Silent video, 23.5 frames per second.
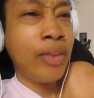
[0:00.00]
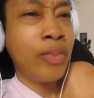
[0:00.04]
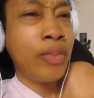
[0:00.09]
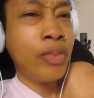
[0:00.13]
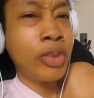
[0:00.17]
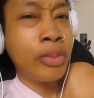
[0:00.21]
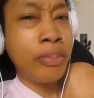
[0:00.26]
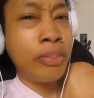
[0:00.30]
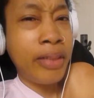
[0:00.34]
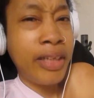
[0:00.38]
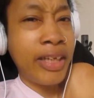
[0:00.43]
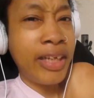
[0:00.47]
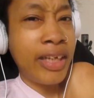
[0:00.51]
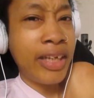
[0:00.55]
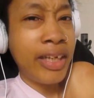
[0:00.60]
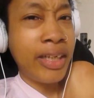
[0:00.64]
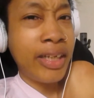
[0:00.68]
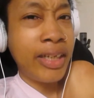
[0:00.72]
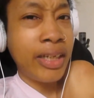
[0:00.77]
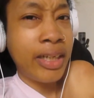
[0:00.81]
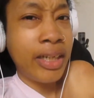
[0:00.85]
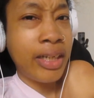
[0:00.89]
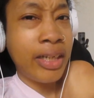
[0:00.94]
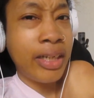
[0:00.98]
was
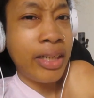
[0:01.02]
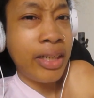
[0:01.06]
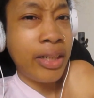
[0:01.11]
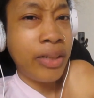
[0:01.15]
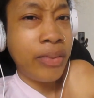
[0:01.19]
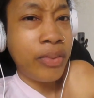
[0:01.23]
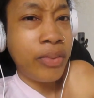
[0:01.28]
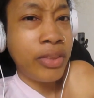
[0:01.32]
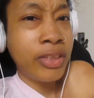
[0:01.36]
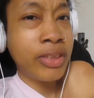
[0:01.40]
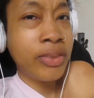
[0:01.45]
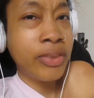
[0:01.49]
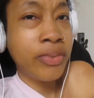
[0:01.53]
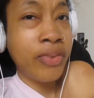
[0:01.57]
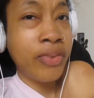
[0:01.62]
playing uh what is it,